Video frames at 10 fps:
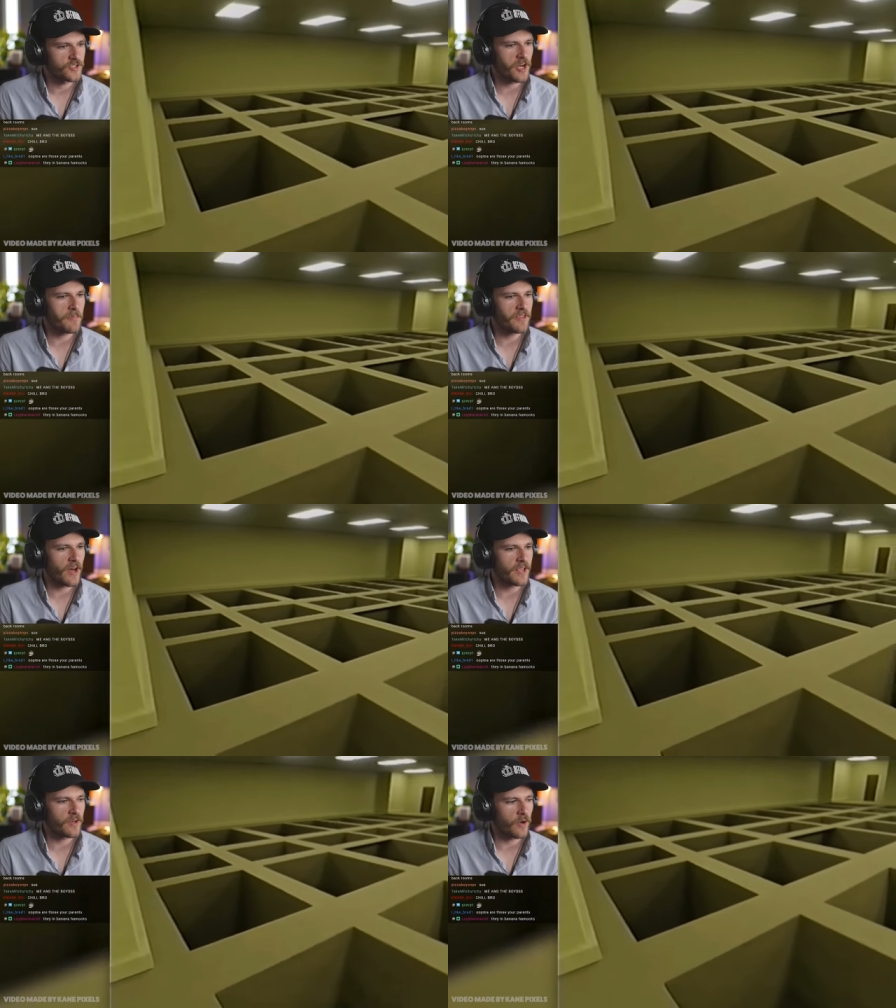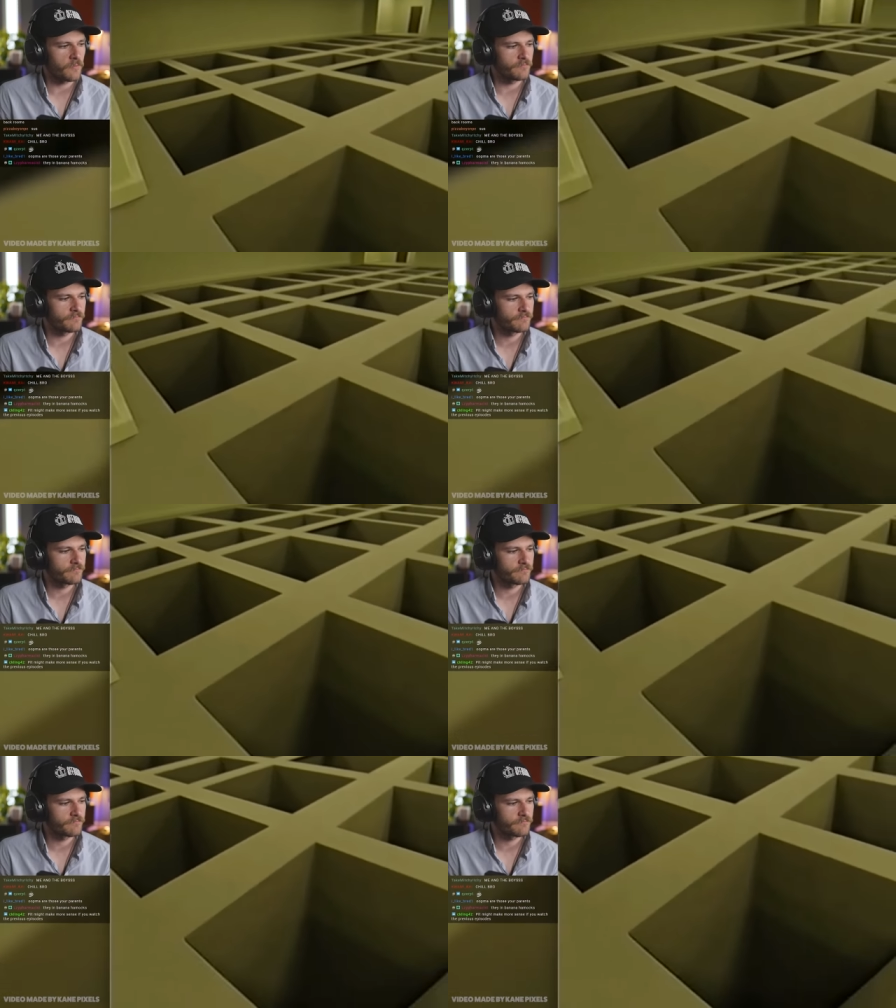Jump in the honeycomb.
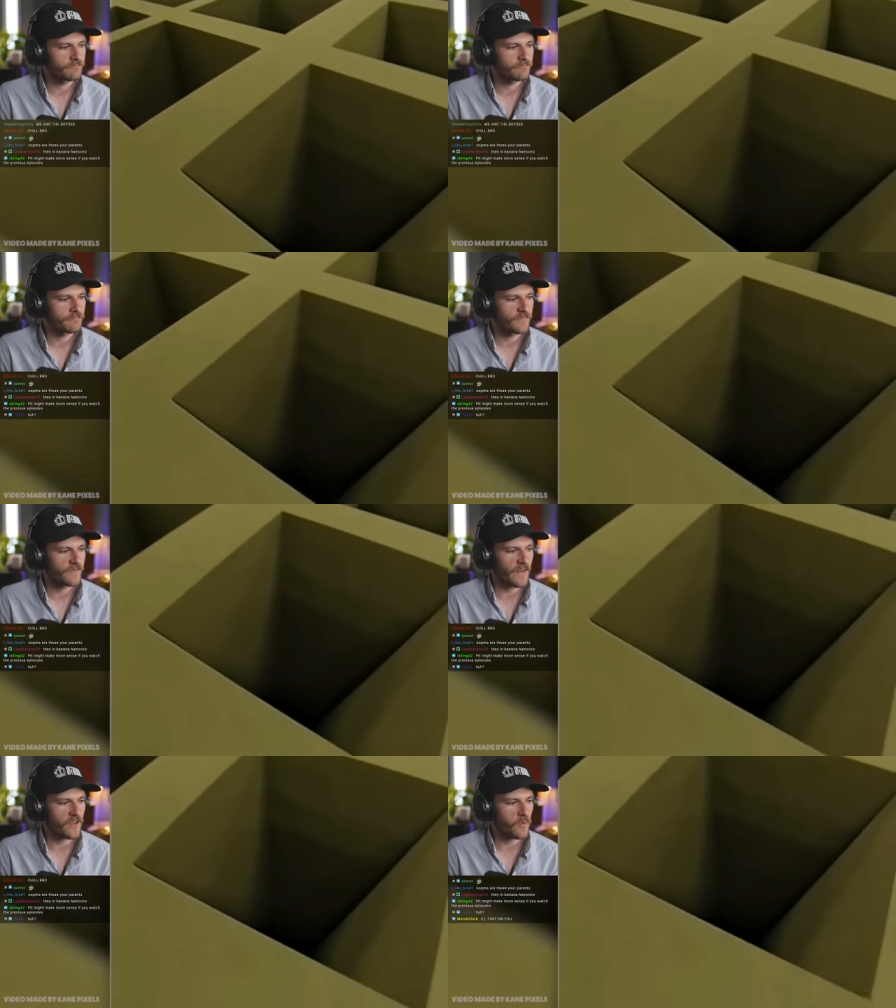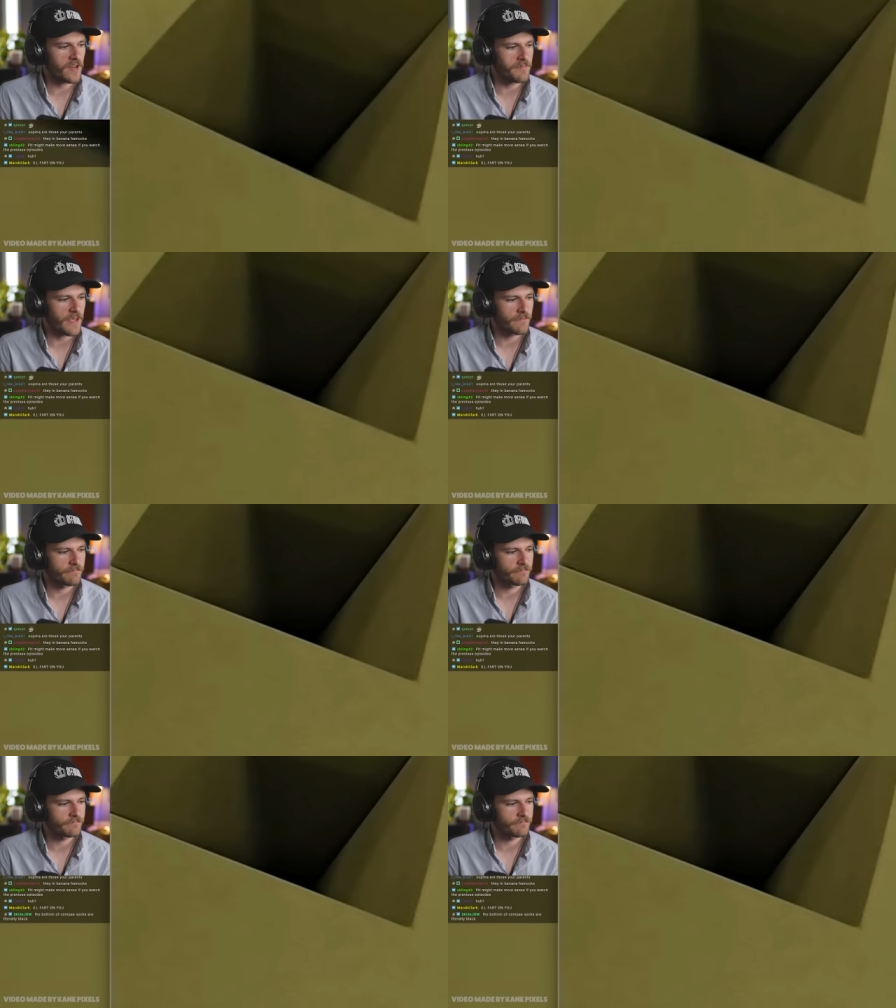Find the queen bee.